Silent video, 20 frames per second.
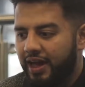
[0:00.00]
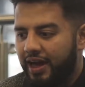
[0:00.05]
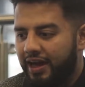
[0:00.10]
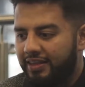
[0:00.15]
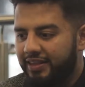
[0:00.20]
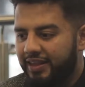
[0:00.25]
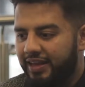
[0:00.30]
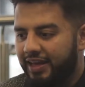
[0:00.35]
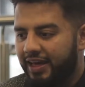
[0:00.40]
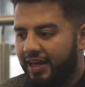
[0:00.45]

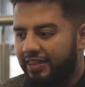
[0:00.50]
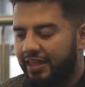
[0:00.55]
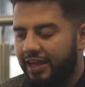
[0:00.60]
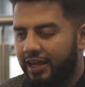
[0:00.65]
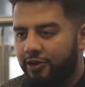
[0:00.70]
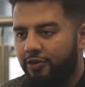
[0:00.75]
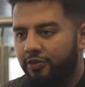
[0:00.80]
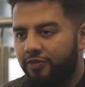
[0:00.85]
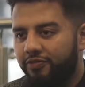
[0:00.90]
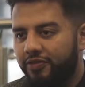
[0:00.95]
And then at the
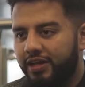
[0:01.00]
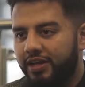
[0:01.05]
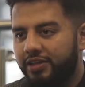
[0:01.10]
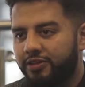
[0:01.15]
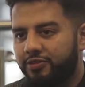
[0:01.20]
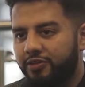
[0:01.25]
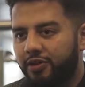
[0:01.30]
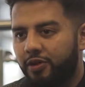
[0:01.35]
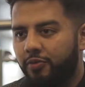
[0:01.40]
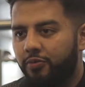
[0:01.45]
end of it,
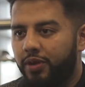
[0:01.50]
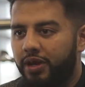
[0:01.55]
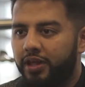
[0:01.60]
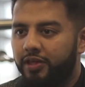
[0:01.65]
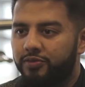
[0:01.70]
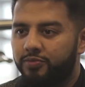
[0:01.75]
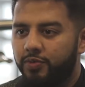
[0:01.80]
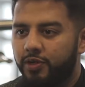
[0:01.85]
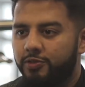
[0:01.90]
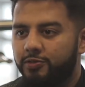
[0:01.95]
you know, when I
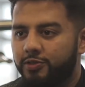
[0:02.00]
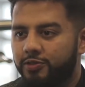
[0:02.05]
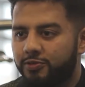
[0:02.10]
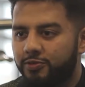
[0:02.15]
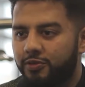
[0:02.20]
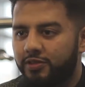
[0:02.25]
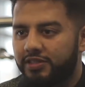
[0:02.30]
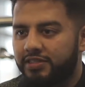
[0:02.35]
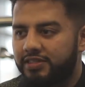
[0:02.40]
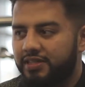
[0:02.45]
spoke to
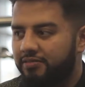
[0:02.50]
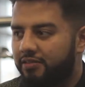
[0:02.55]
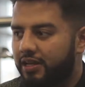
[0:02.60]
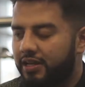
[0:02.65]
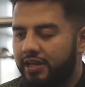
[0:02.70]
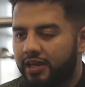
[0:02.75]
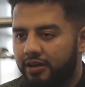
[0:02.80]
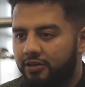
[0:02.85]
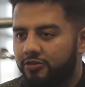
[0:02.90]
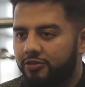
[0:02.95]
students, they're like,
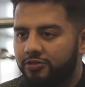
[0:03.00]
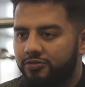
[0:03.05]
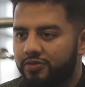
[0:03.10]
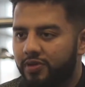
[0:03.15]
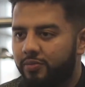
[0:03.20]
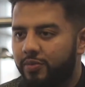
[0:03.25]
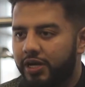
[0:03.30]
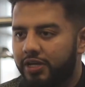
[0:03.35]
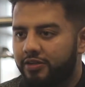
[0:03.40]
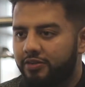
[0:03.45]
yeah, of course
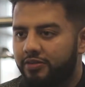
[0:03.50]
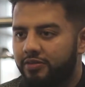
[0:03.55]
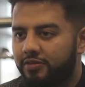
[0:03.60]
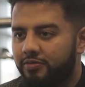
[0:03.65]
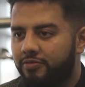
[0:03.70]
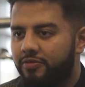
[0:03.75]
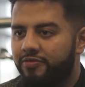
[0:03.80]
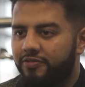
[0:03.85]
we'll back you.